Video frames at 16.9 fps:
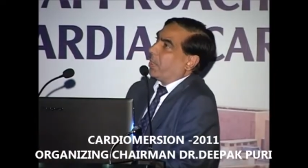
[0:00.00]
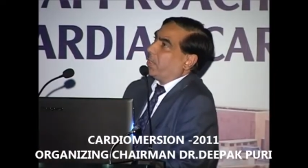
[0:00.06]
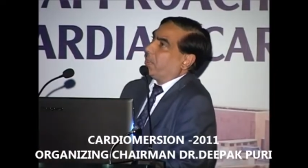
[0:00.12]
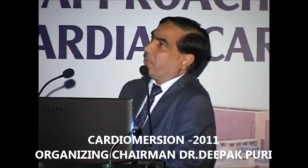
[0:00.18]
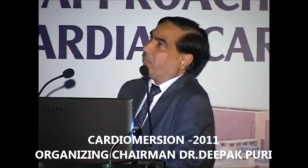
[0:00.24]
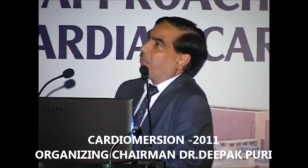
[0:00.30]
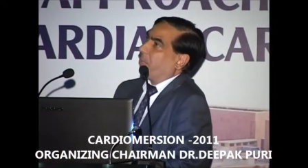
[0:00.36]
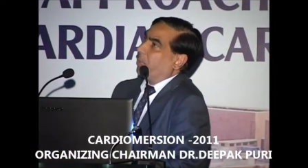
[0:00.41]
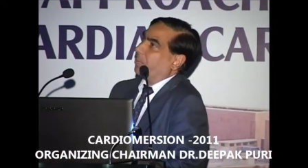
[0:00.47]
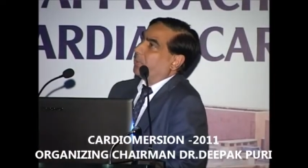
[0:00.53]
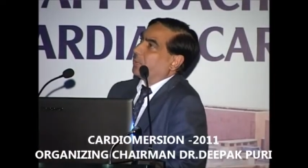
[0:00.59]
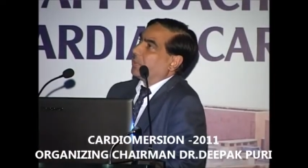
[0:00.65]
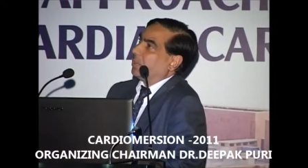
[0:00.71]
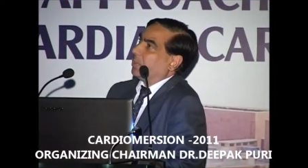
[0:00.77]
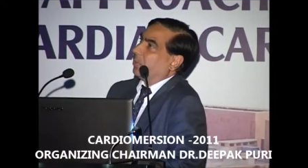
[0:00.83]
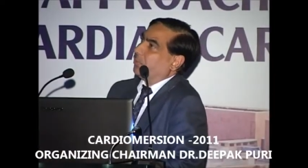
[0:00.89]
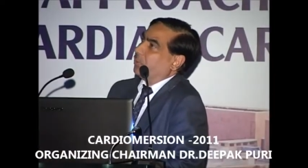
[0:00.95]

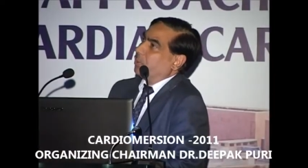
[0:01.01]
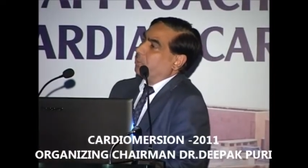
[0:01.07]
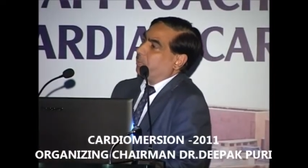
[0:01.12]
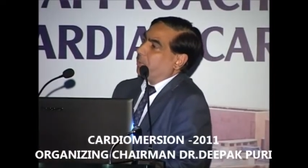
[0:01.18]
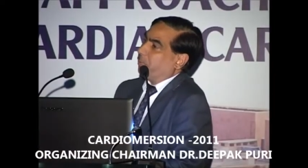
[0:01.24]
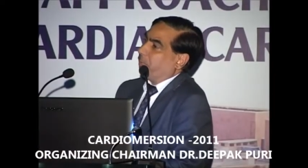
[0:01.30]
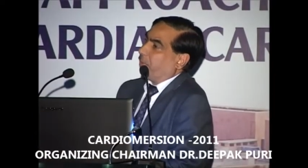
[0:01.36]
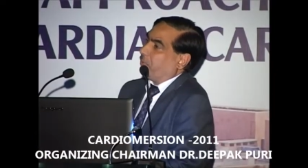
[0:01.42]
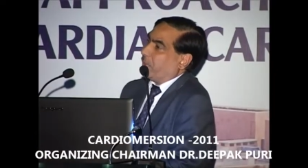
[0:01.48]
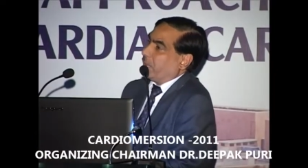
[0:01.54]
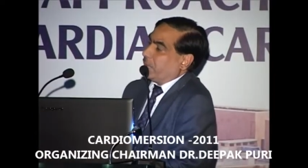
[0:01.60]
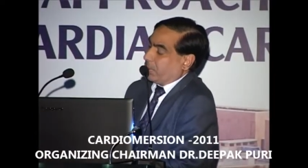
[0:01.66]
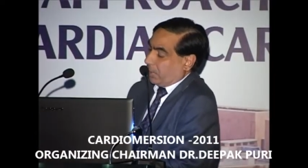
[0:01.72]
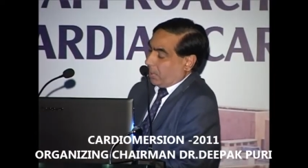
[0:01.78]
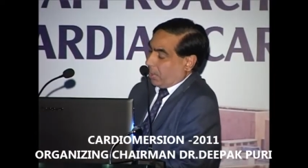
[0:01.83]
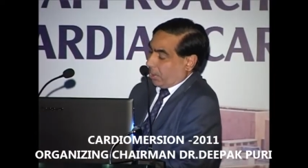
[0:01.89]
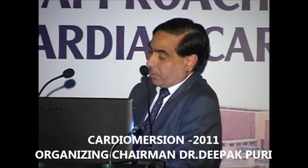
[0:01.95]
95% of these people were
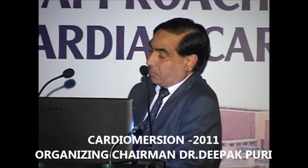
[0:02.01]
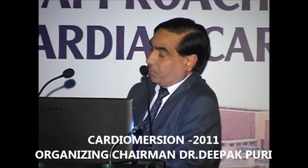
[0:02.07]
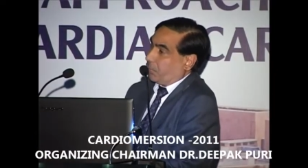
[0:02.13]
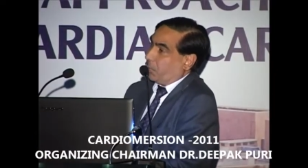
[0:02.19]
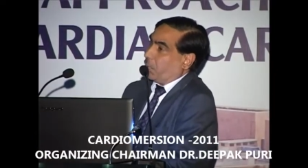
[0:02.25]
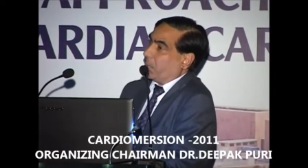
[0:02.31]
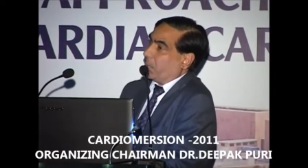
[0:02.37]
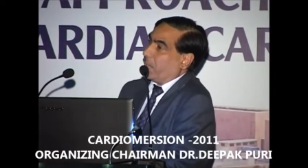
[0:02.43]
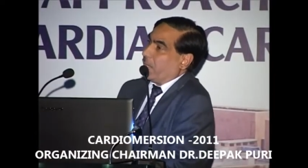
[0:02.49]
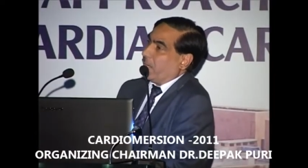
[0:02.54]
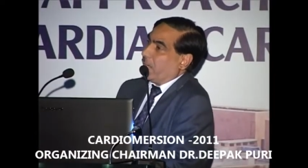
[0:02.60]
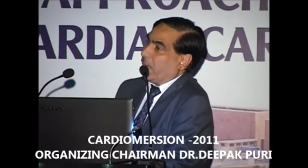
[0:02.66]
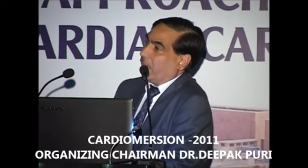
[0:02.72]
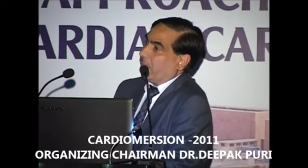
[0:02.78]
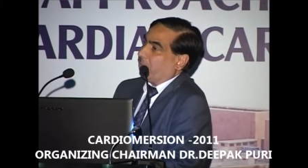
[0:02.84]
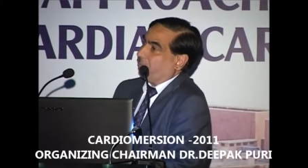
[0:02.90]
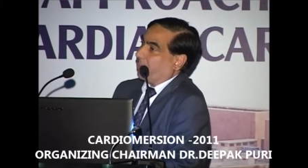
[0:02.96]
in class 4
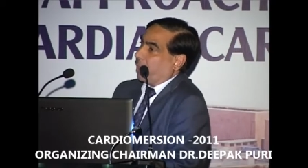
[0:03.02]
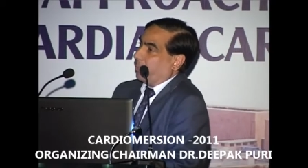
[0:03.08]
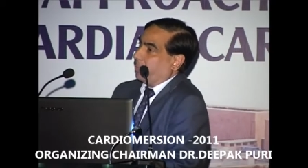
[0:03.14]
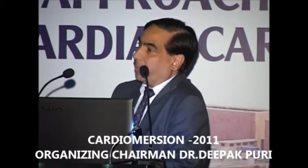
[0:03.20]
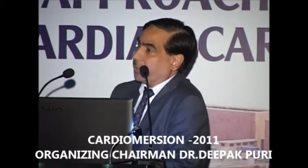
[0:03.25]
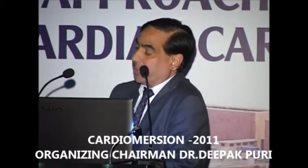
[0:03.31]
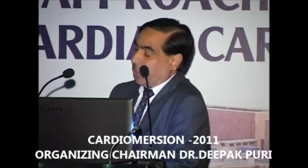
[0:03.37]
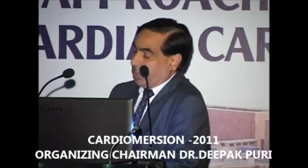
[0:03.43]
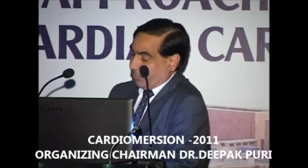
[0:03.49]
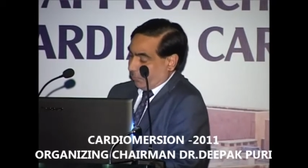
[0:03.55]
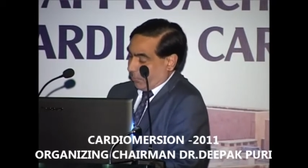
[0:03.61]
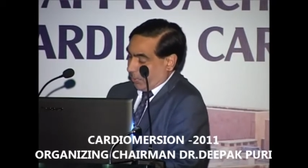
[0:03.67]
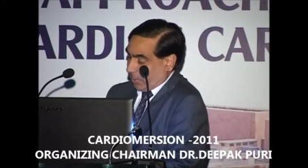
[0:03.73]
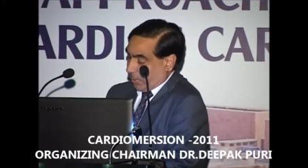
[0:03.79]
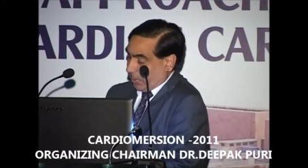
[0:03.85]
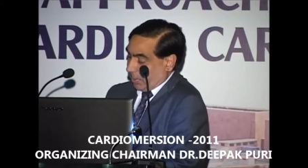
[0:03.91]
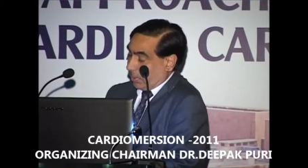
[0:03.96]
and 5%
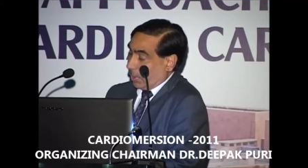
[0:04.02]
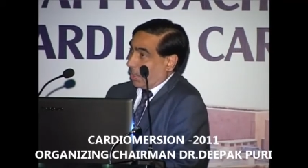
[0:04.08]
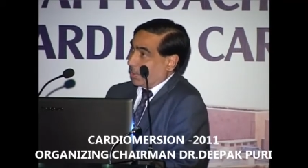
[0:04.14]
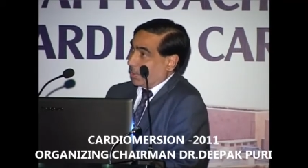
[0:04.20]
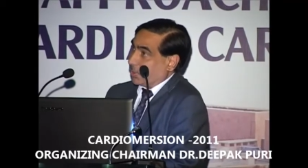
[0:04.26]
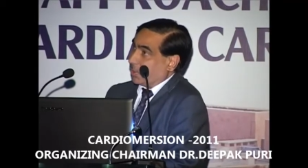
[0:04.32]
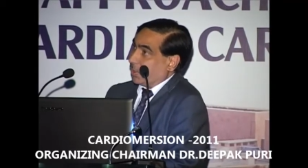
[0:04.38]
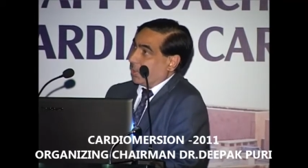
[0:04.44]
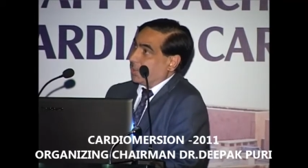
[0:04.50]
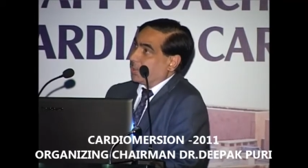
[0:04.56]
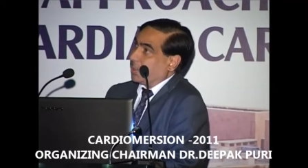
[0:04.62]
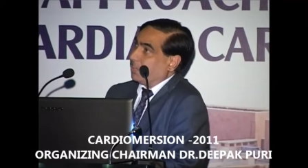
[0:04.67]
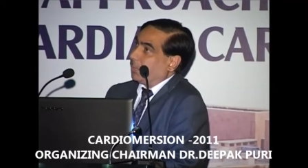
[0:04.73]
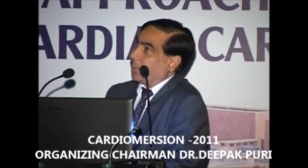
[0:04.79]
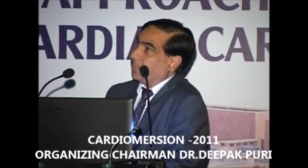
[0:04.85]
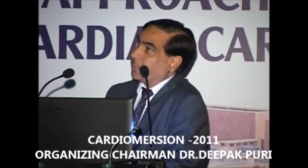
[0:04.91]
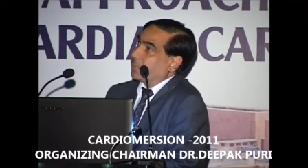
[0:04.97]
were in class 3
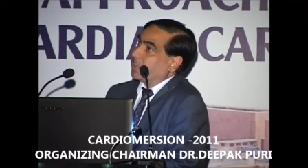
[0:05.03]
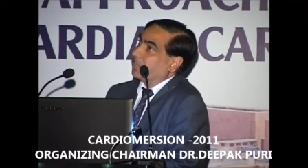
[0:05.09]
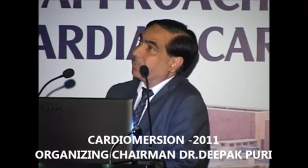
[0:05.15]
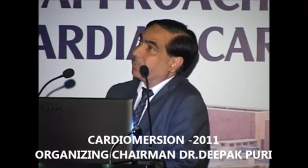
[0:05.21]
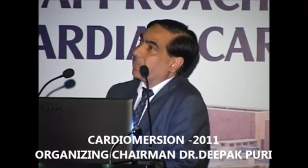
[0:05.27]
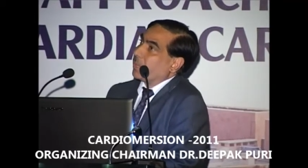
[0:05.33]
symptoms.